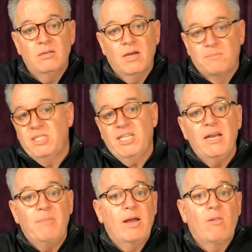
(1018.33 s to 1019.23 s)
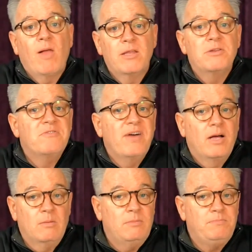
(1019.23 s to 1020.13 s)
upset about a lot of the
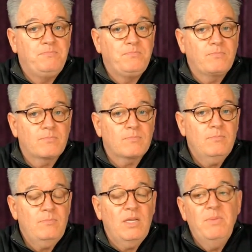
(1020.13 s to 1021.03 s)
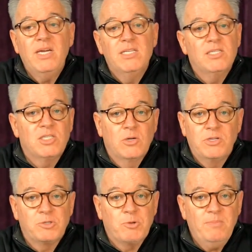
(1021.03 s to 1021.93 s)
development because it's so
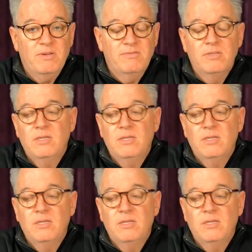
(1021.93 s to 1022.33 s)
disruptive.